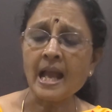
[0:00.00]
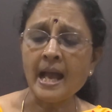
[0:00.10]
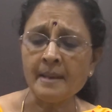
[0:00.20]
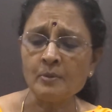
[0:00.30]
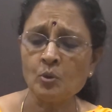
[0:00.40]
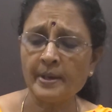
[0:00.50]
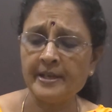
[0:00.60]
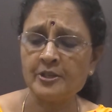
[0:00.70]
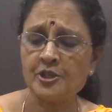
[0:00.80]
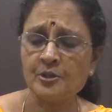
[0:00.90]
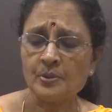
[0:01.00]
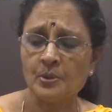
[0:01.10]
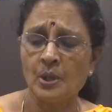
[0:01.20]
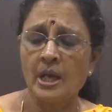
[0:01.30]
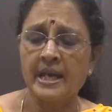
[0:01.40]
I am going to
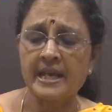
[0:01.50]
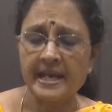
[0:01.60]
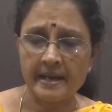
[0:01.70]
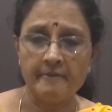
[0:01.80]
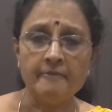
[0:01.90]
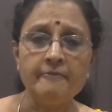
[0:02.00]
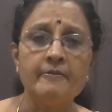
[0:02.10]
give